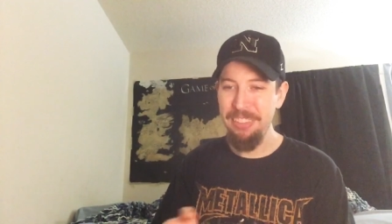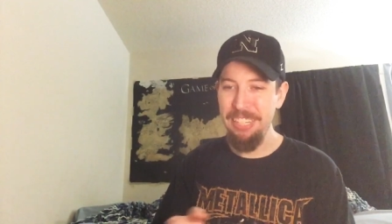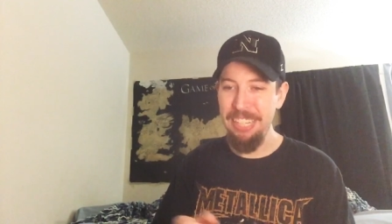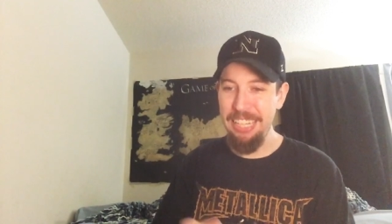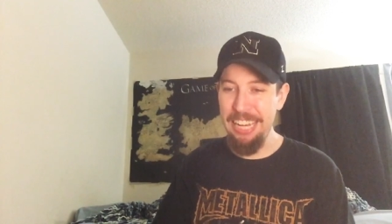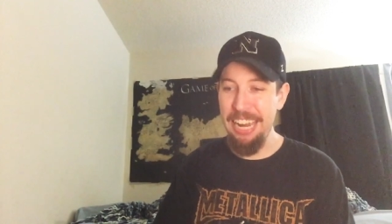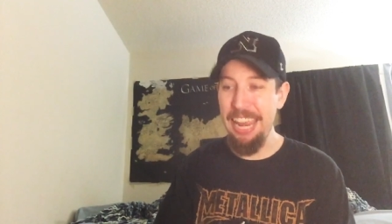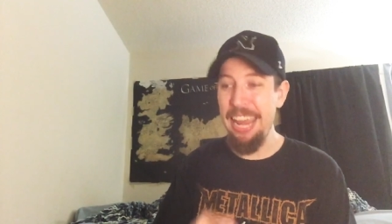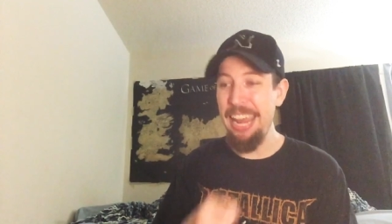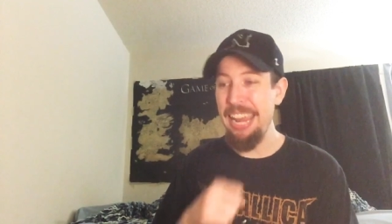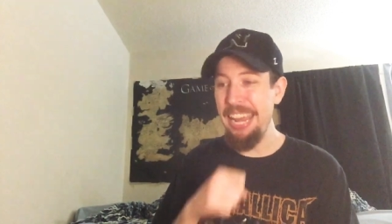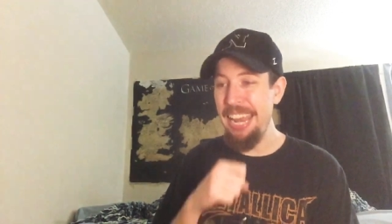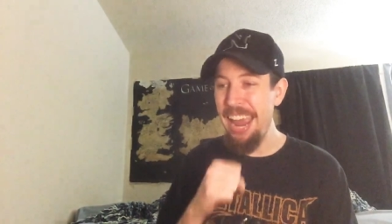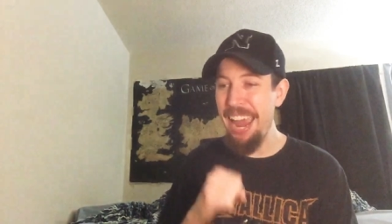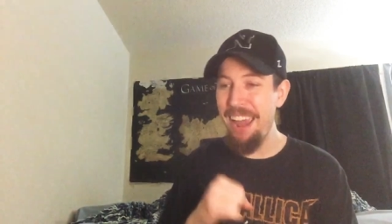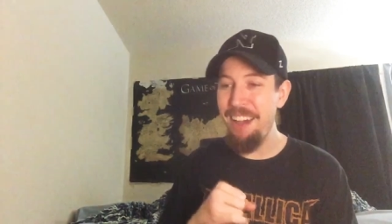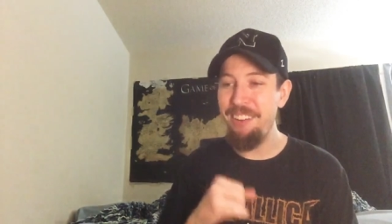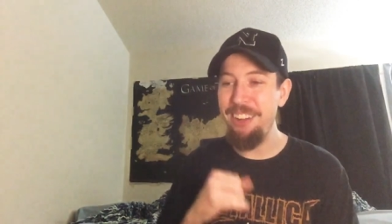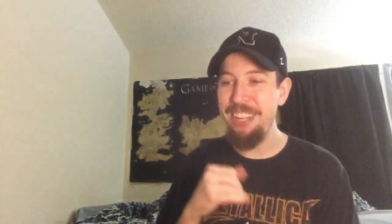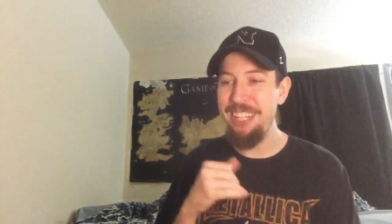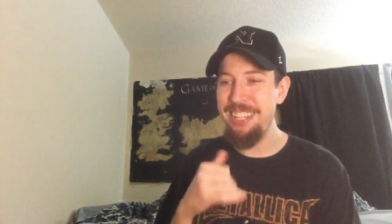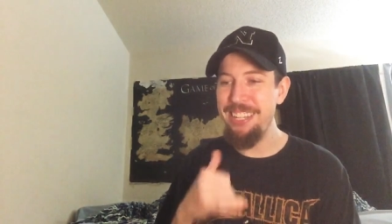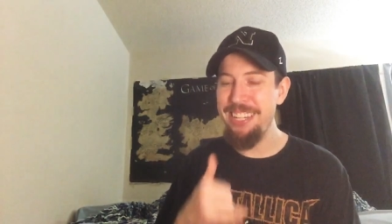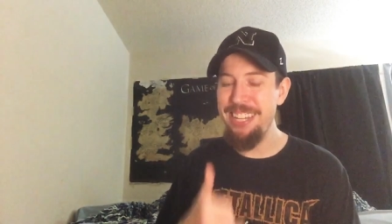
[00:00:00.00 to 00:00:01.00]
And that
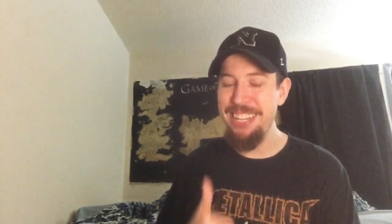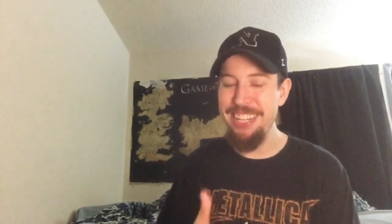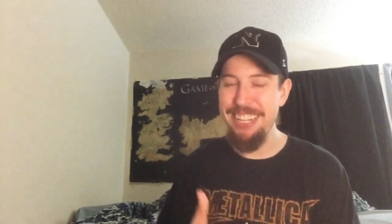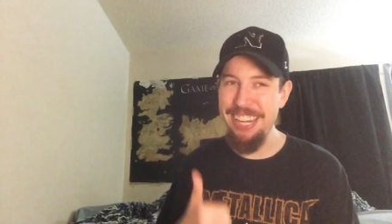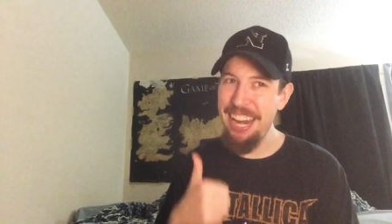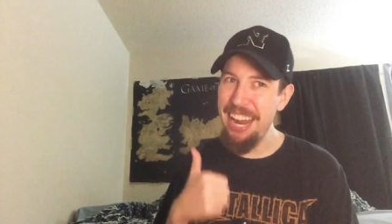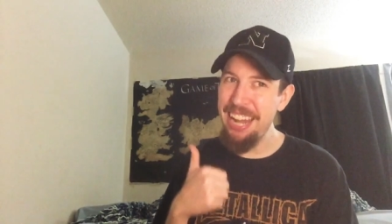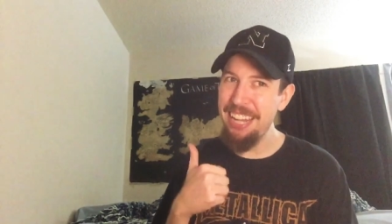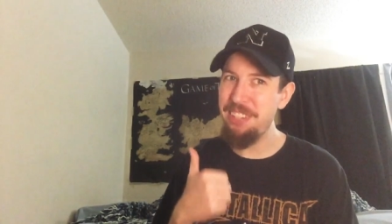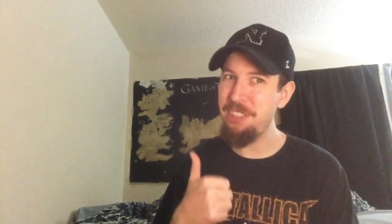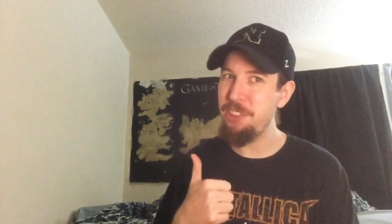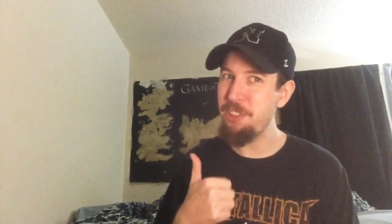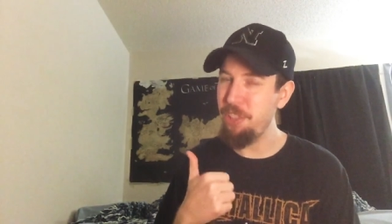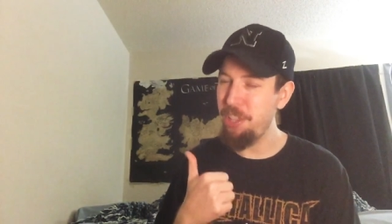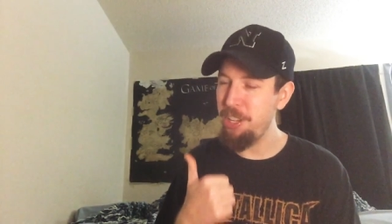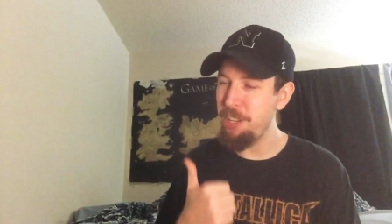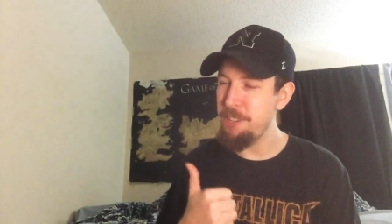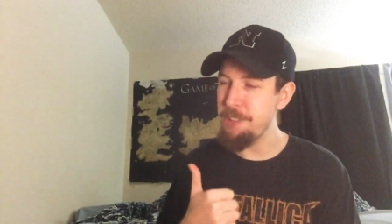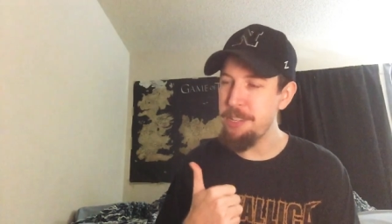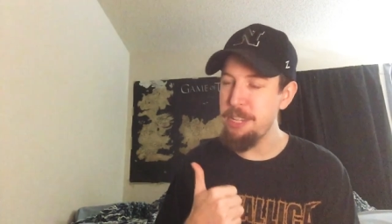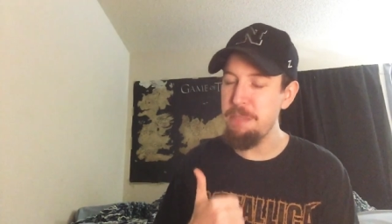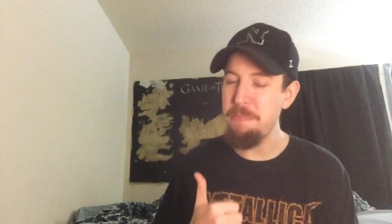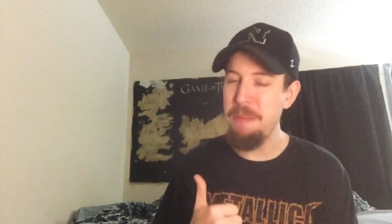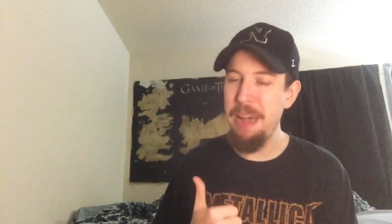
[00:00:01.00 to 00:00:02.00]
now it's just an extra
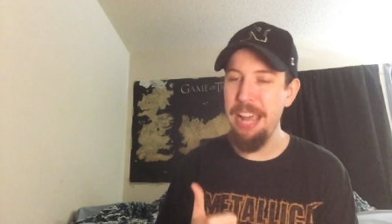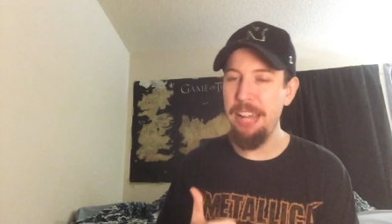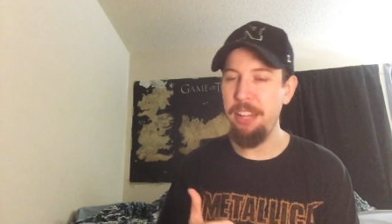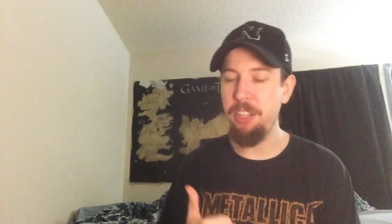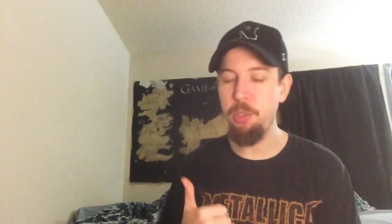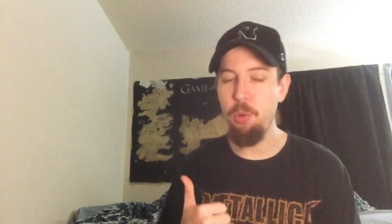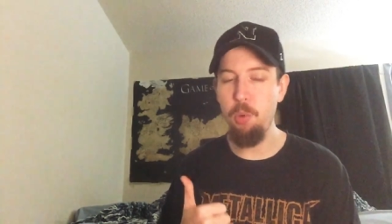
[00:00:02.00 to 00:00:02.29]
little smile